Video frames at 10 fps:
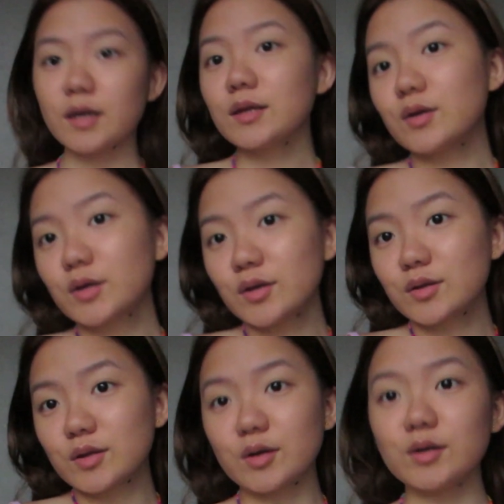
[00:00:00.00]
Ayan, no?
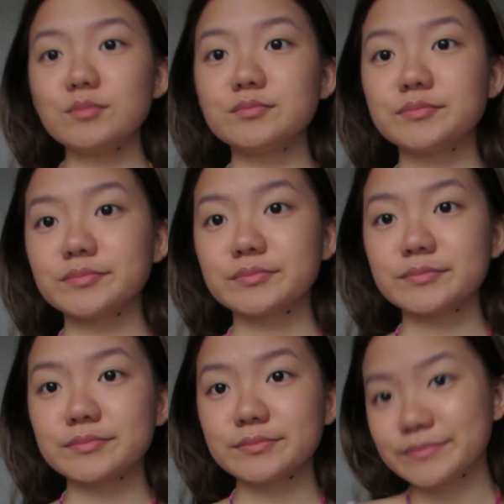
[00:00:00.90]
Cute, no?
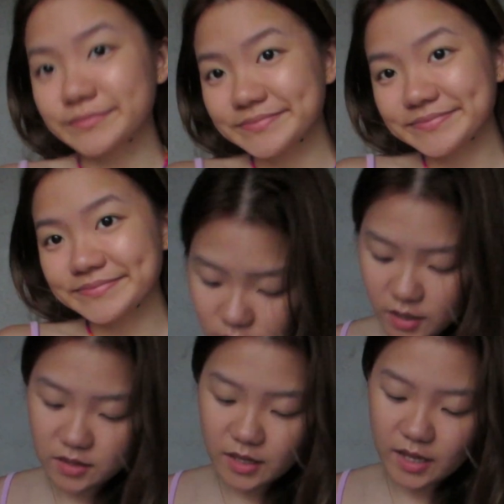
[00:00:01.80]

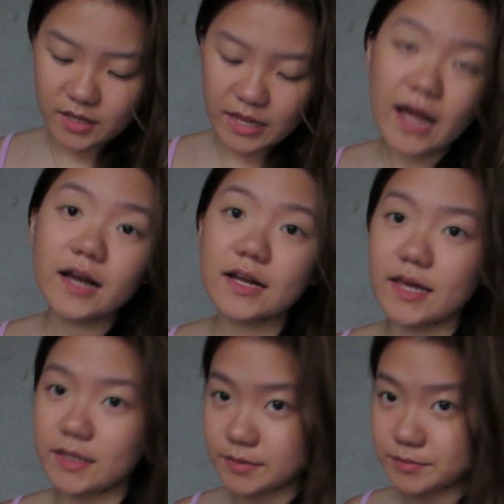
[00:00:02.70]
And then, anklet.